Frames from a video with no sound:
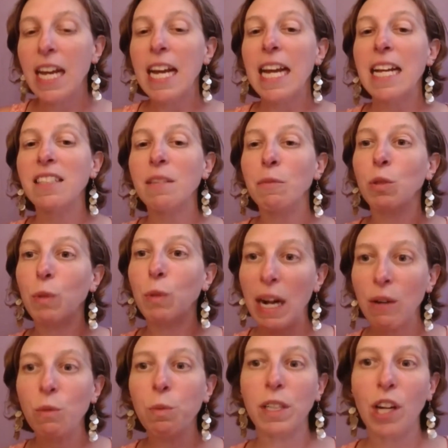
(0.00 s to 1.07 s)
is some
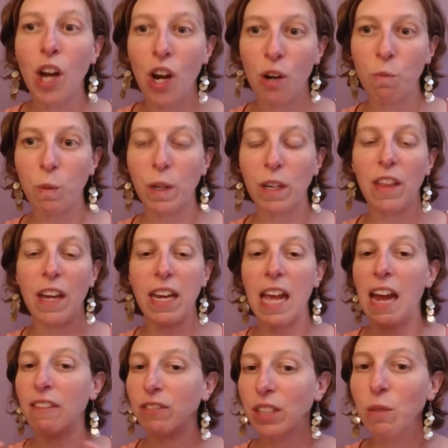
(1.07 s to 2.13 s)
groundwork homework that
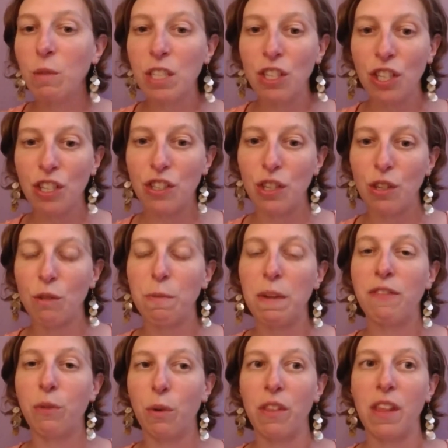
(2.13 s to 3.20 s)
everyone should do
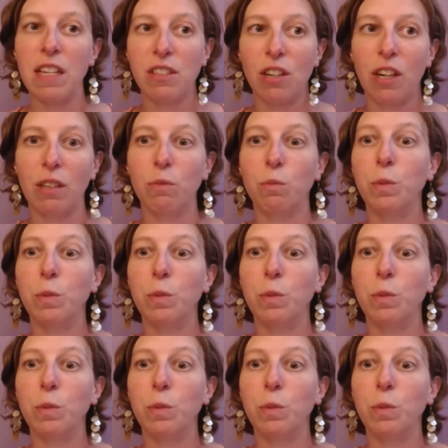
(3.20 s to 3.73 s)
before they start